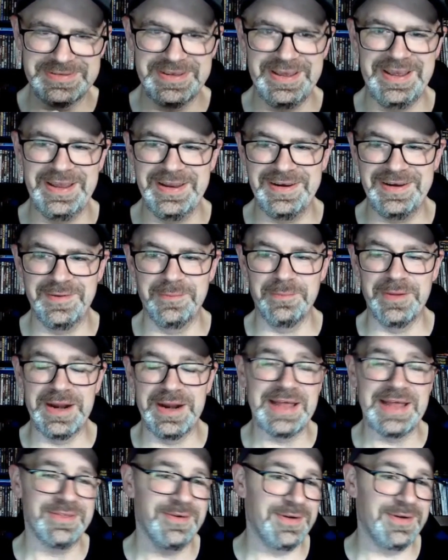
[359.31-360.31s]
But
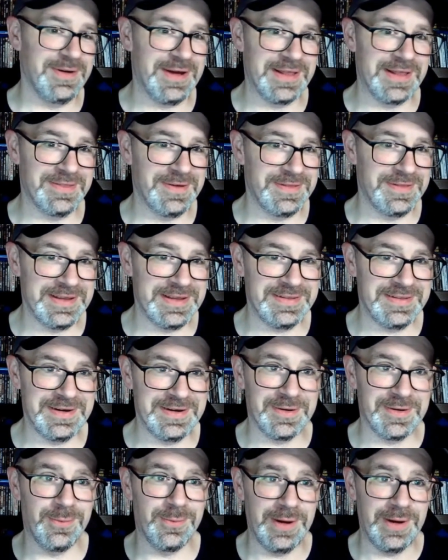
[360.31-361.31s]
I thought they did
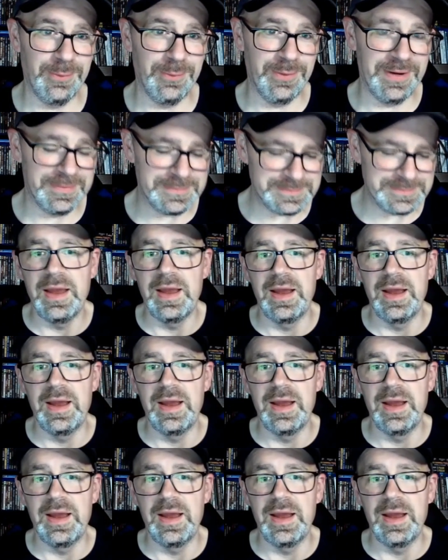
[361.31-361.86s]
it quite well.